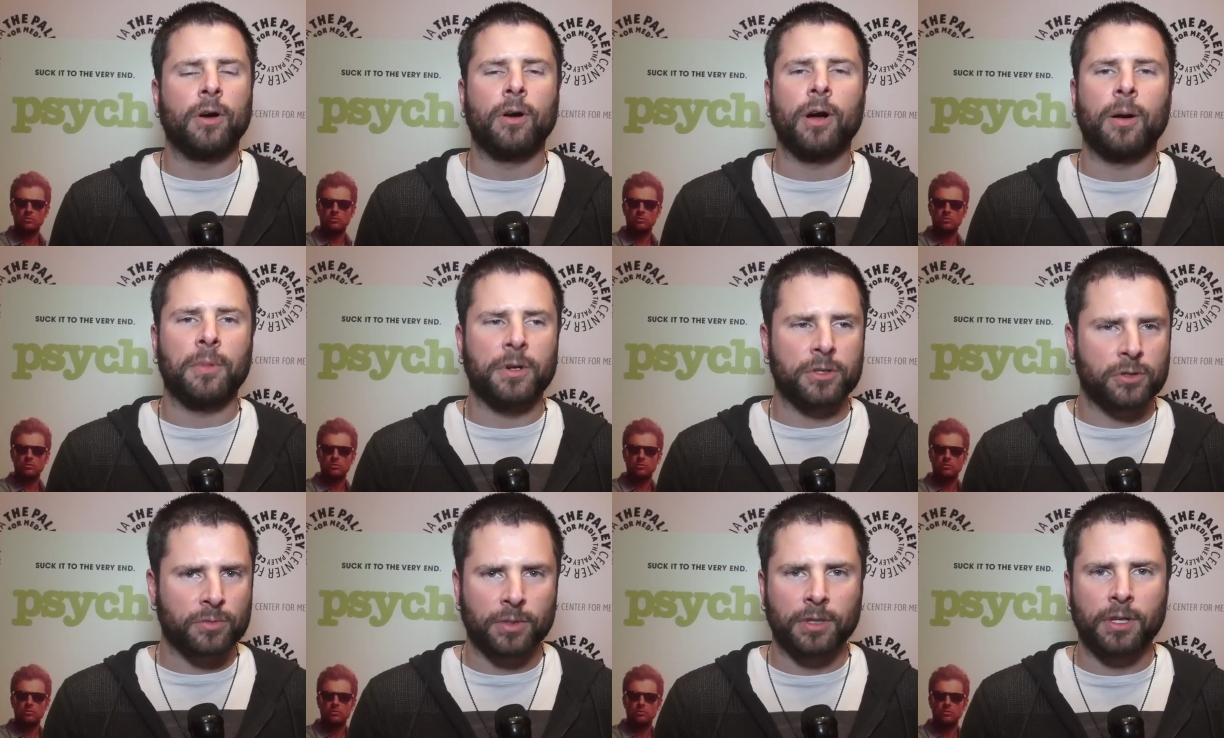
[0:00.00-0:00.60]
Speaker 1: know how
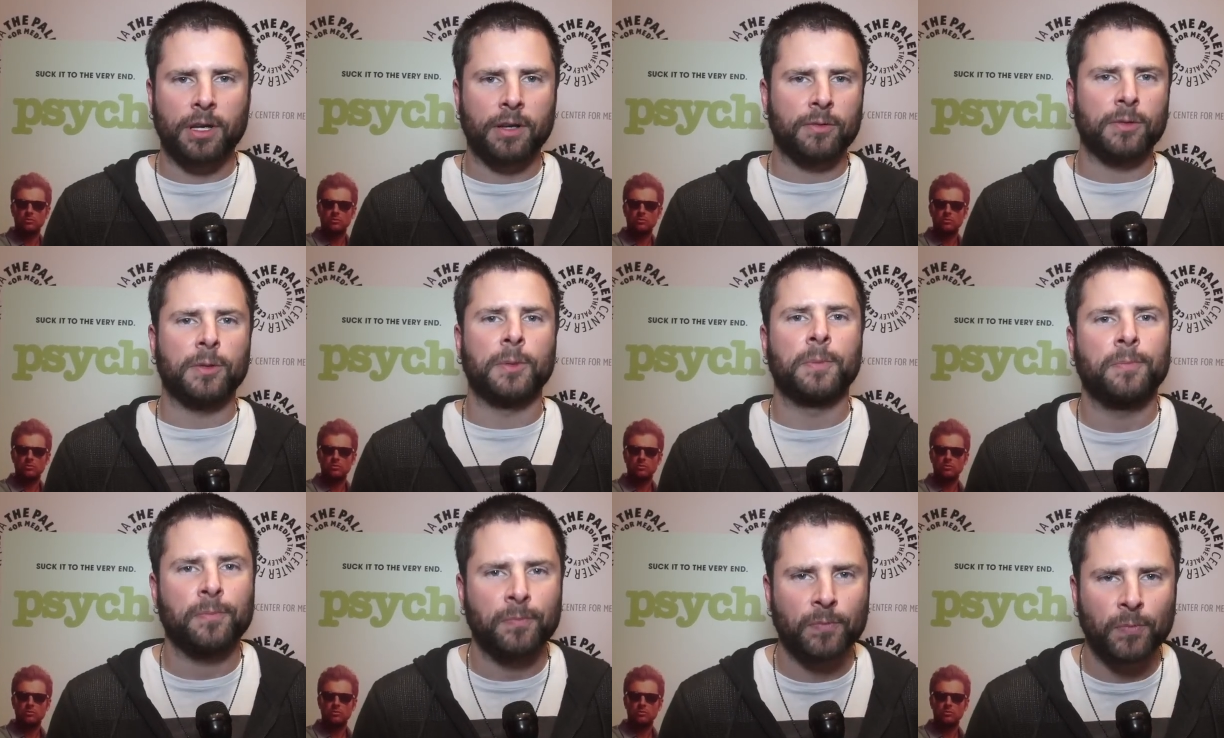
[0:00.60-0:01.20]
much we love
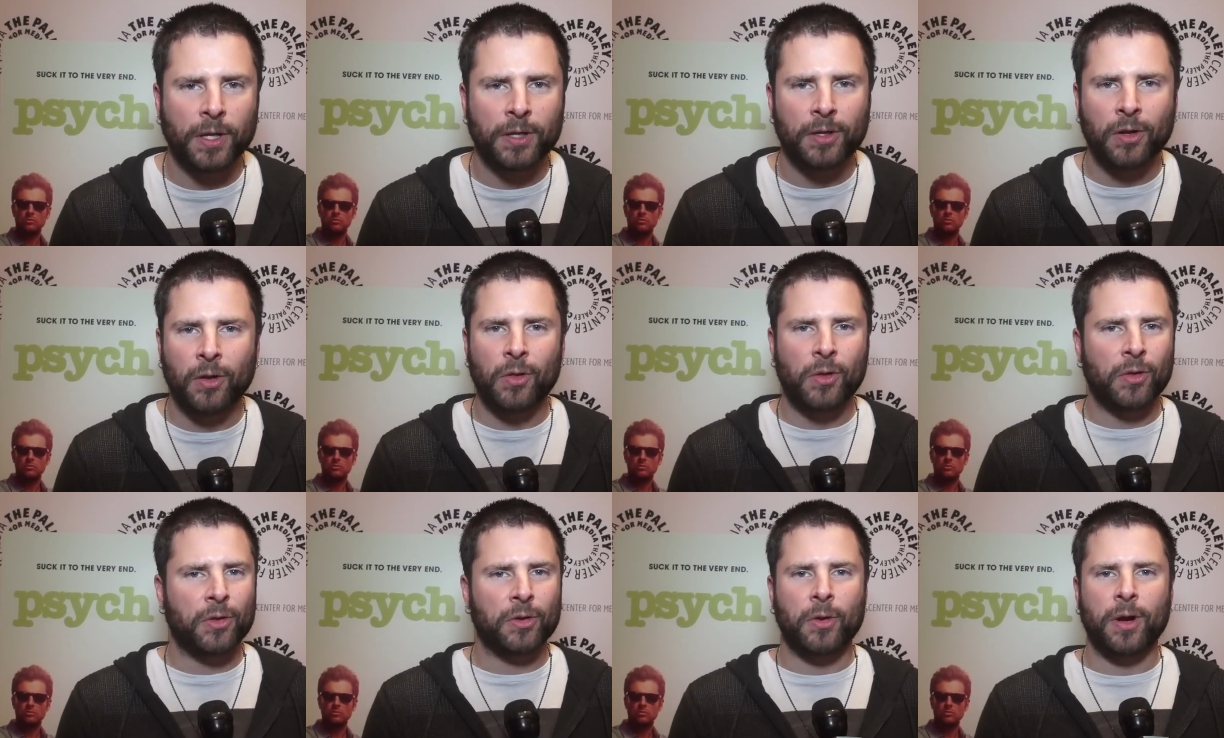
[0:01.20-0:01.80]
them. They
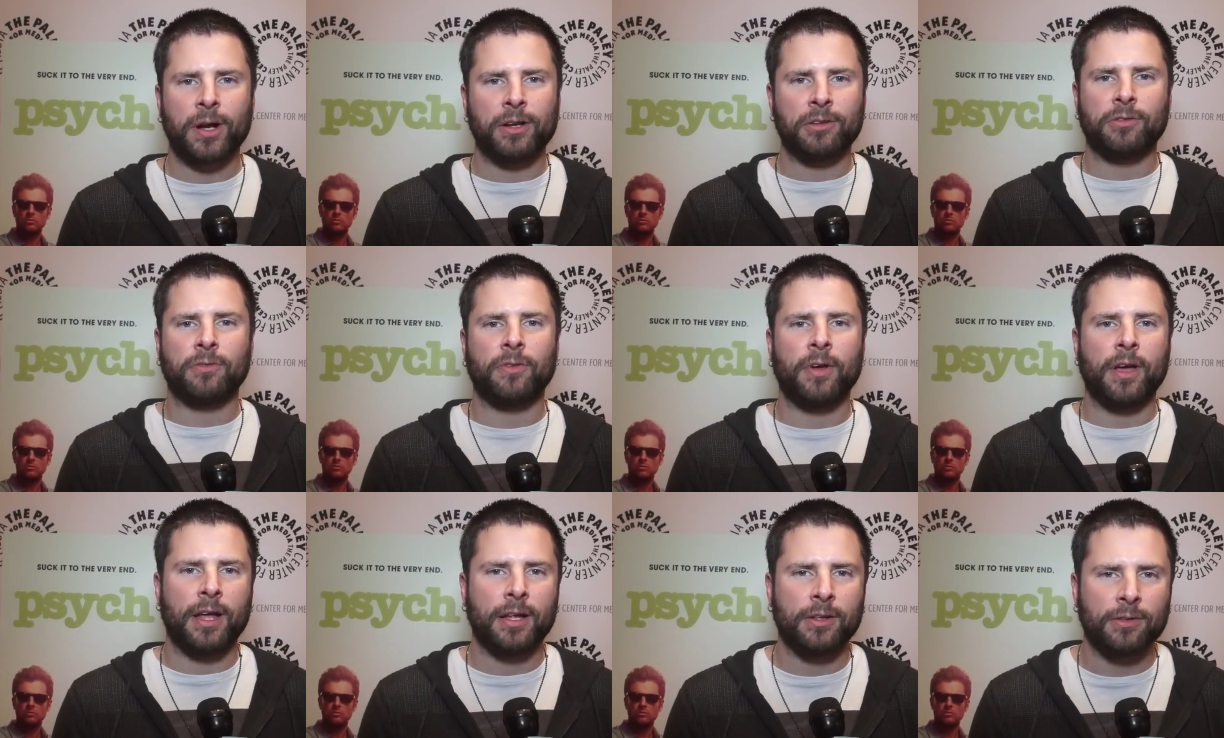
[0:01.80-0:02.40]
know they're the
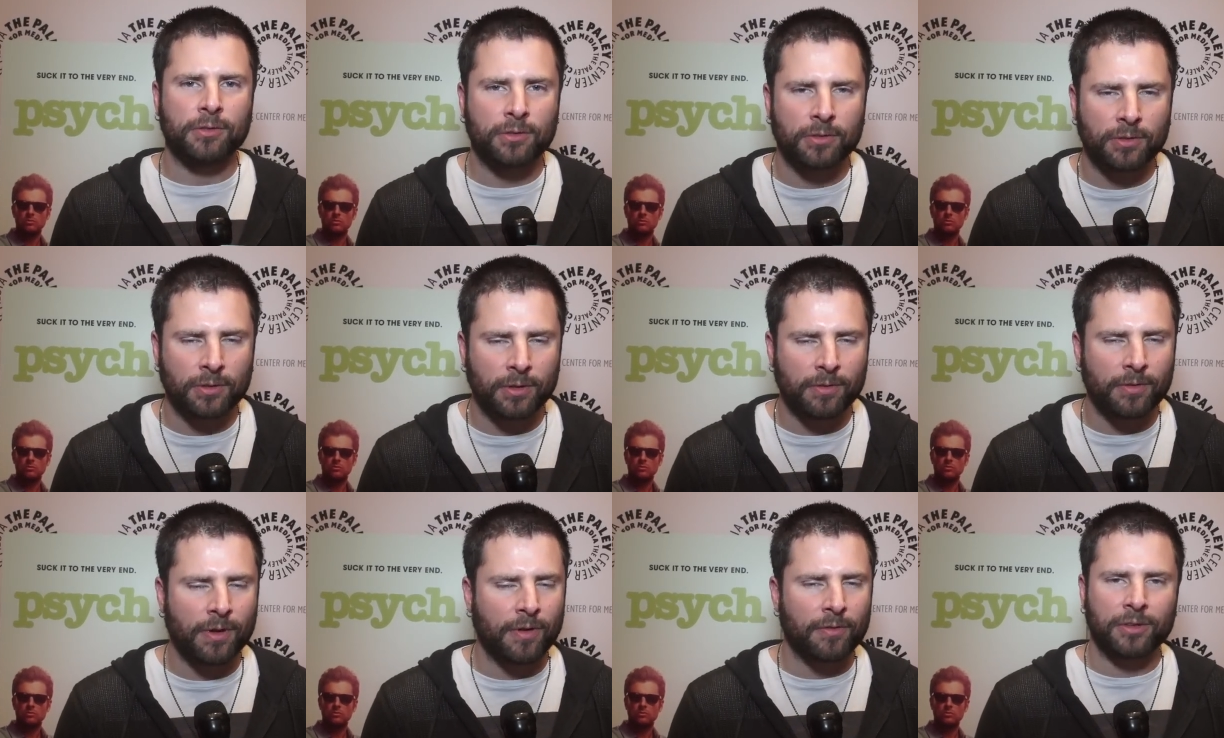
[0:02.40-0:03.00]
greatest fans
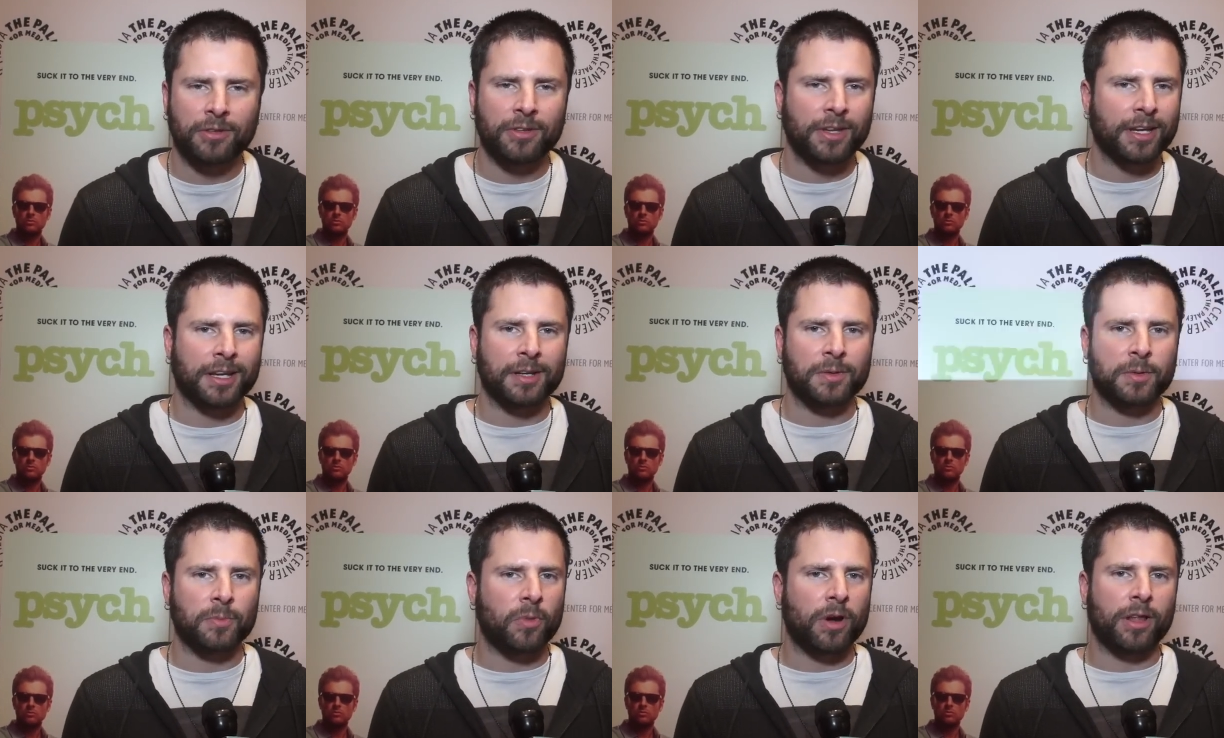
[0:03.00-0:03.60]
that have ever
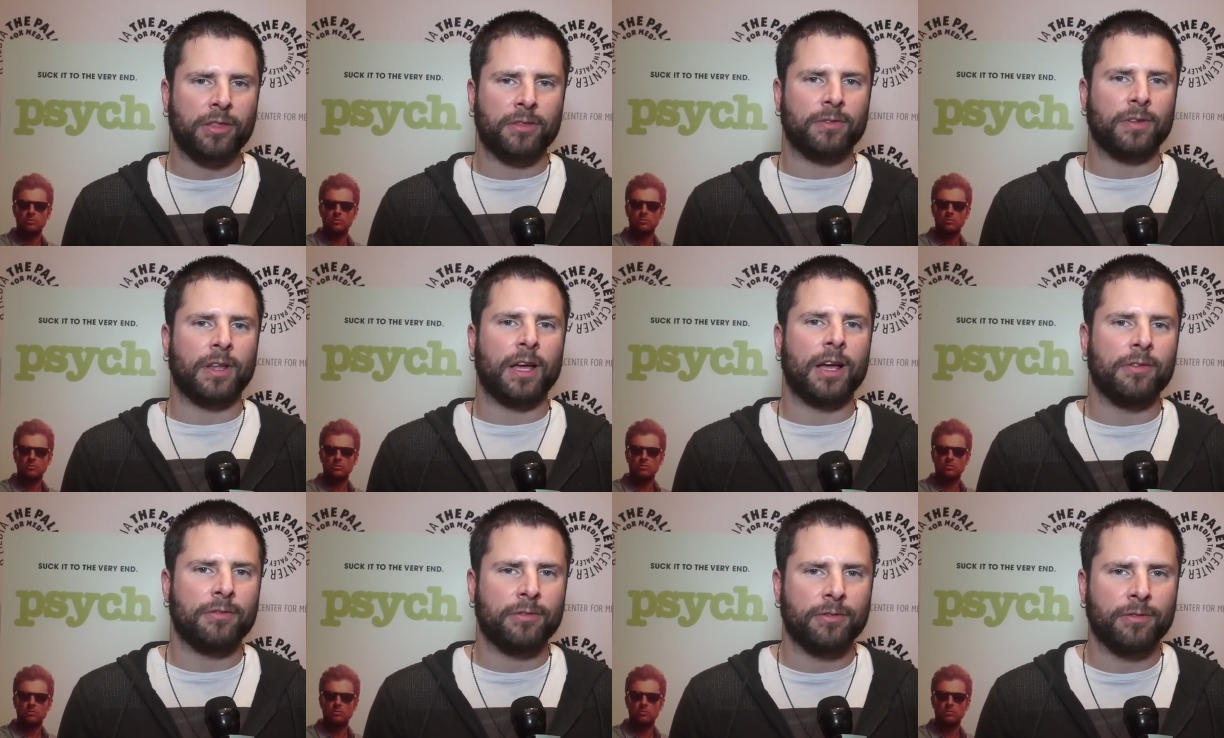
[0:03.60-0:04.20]
taken Breath of
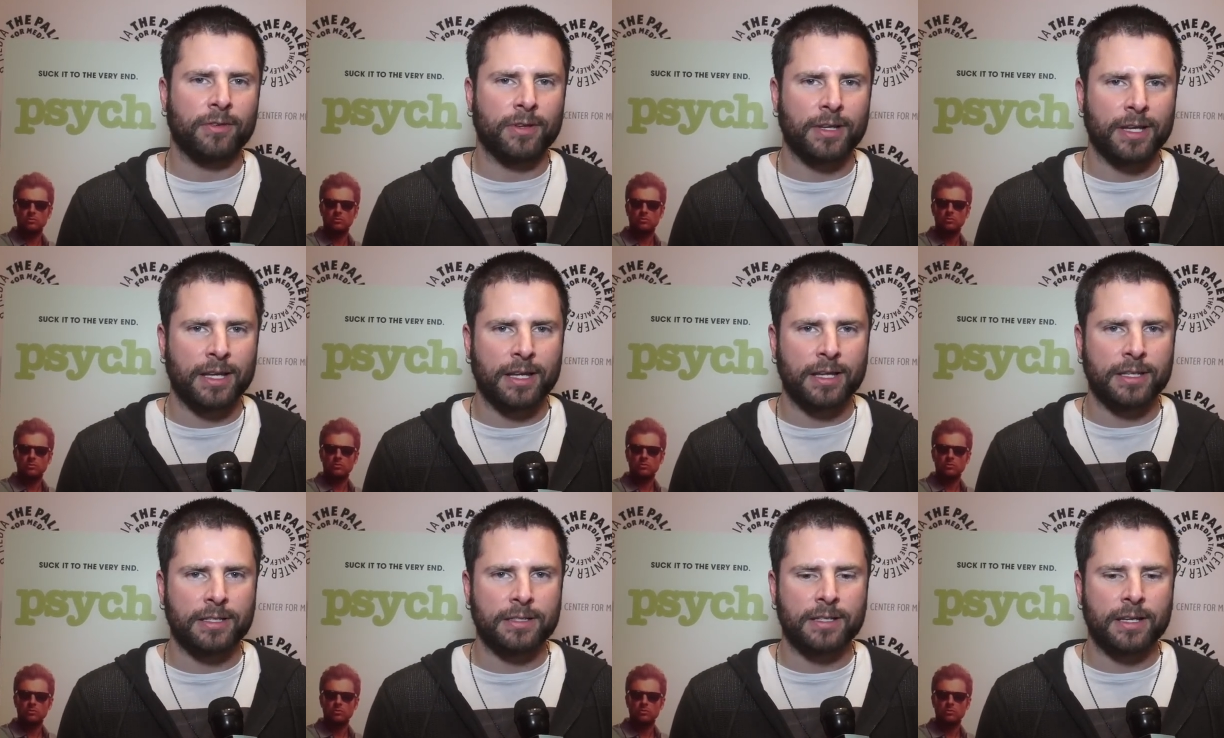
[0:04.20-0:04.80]
Life,
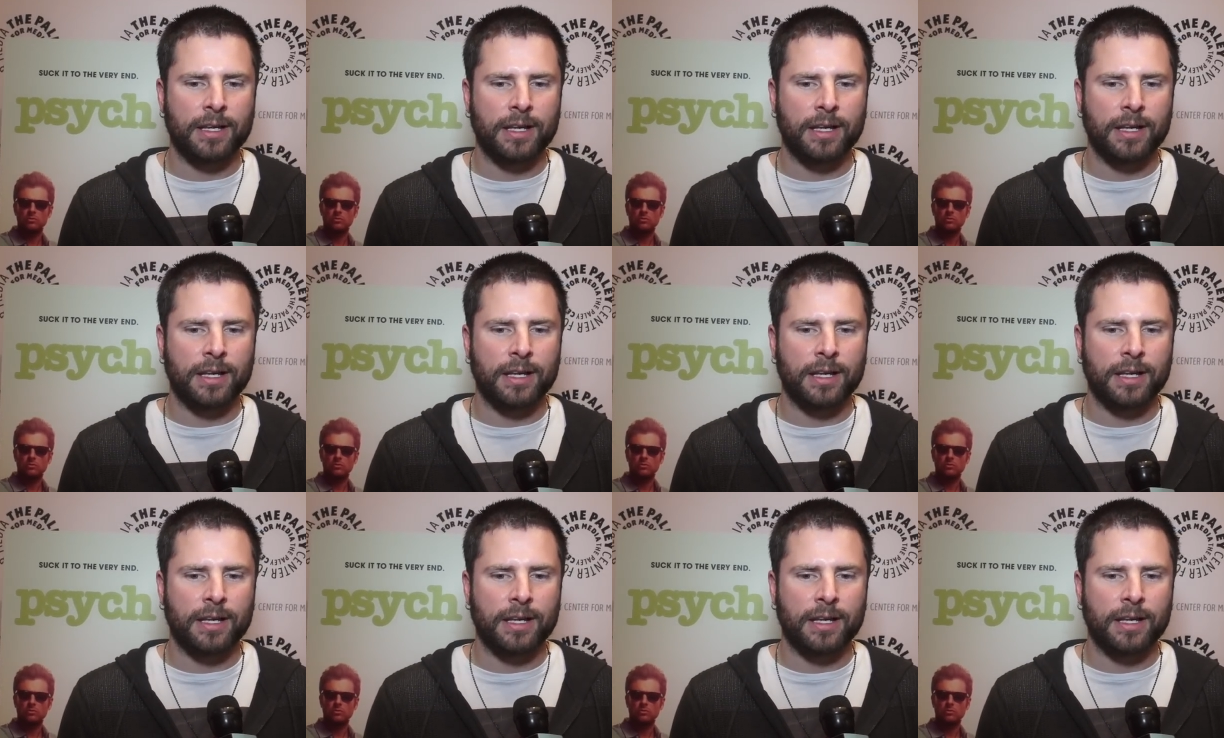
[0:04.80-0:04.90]
and